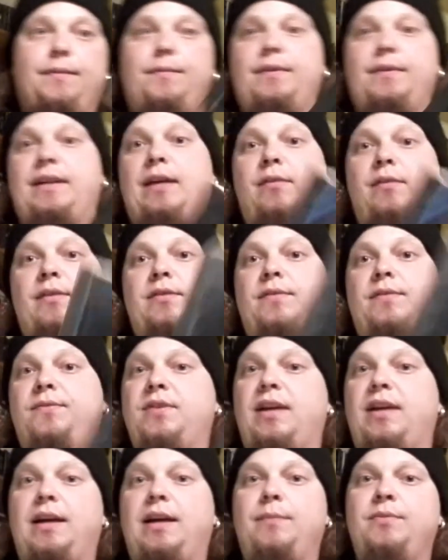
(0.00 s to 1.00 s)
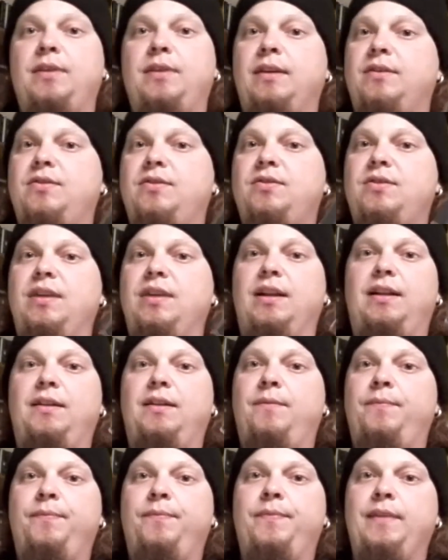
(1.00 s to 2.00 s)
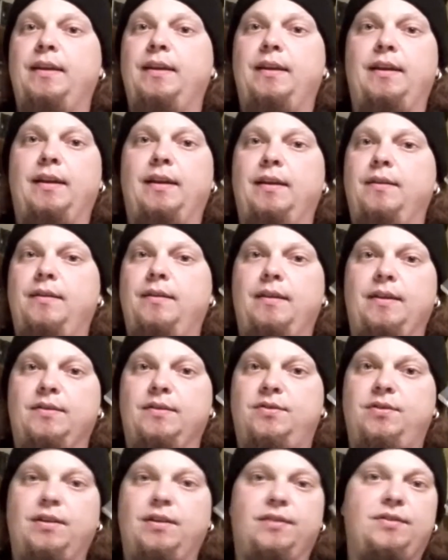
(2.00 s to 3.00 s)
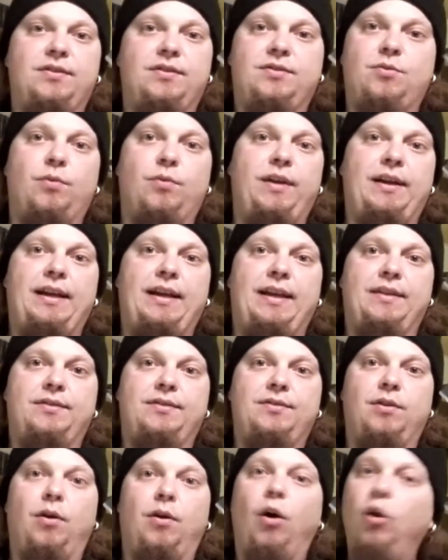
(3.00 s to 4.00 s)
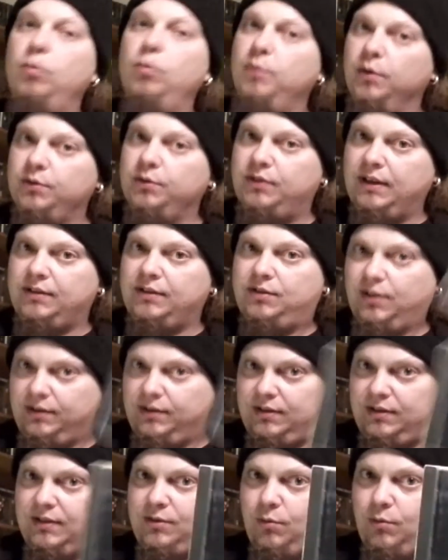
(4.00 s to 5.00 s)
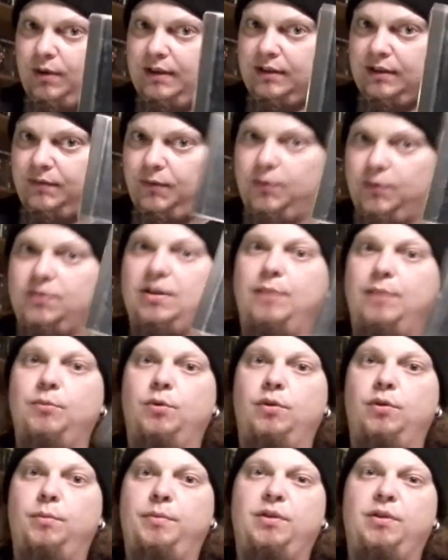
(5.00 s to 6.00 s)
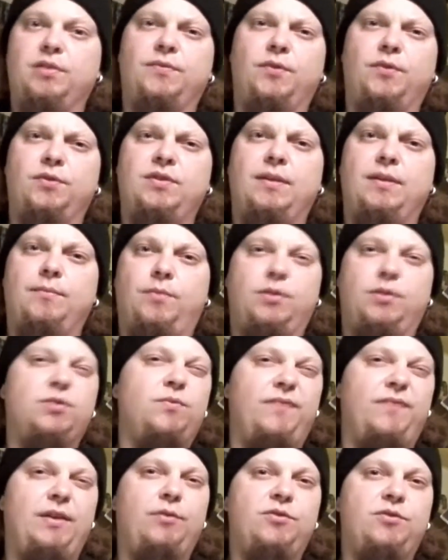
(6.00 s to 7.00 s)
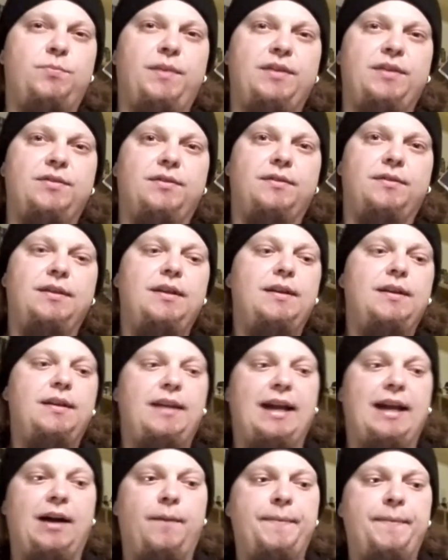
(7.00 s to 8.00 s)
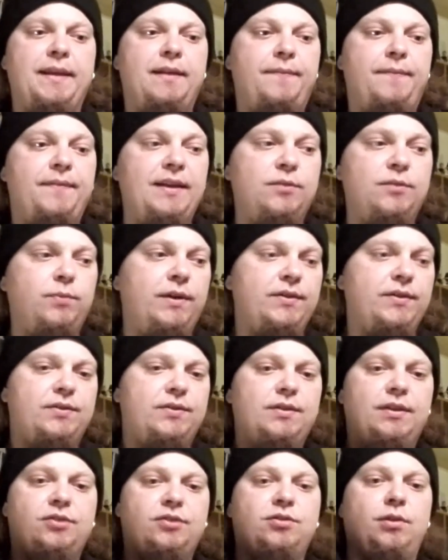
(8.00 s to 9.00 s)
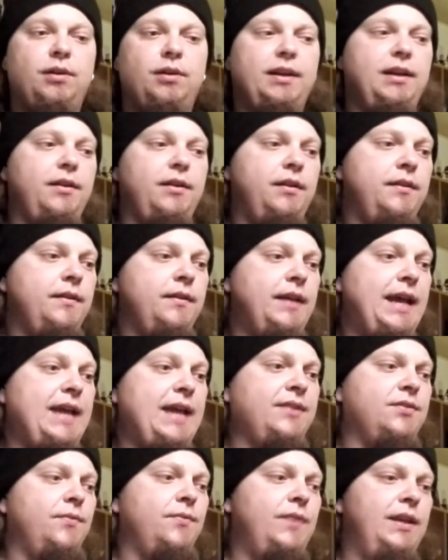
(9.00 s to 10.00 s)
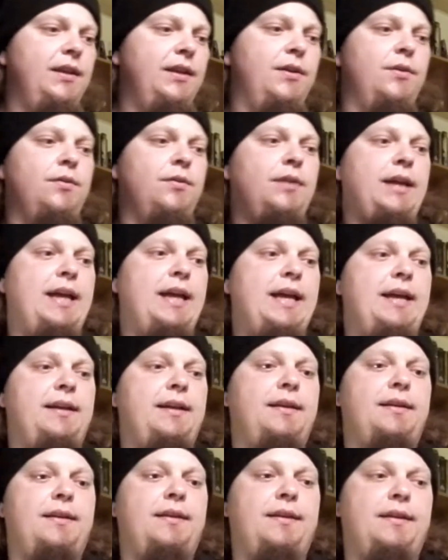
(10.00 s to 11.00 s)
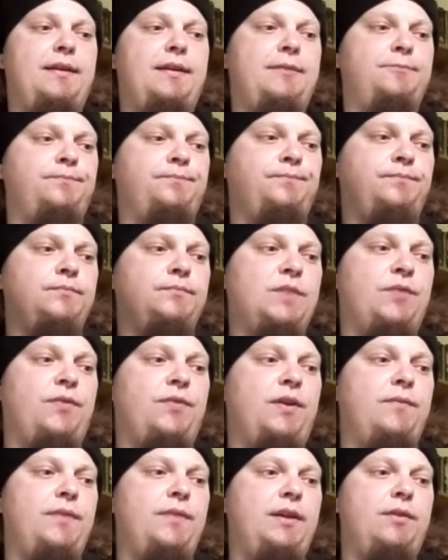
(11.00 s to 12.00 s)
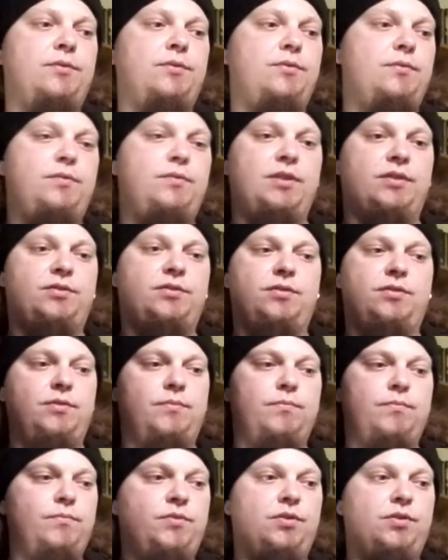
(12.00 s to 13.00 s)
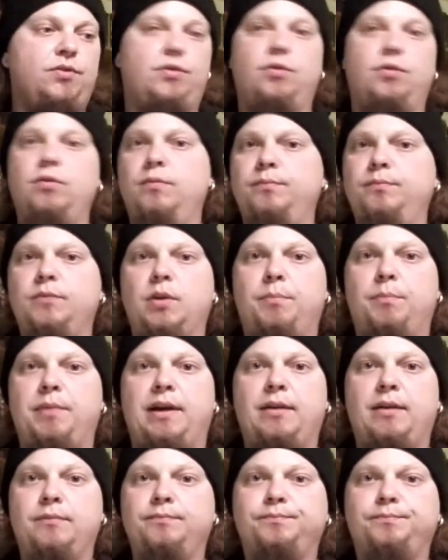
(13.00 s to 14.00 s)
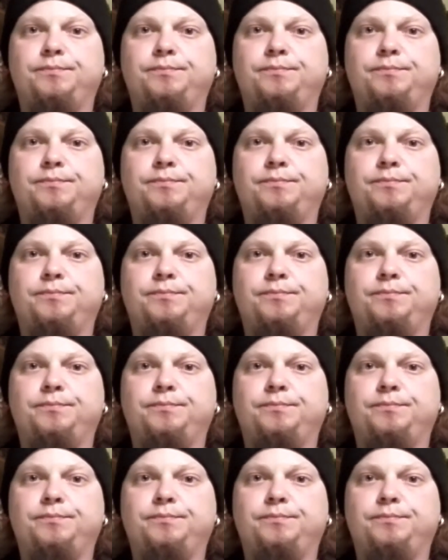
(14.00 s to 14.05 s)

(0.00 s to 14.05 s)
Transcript: countless of times, it still is just as great as almost as just as great as first time you heard it because first time was very special. Now this was a short little answer video and um, a fun video just to to do about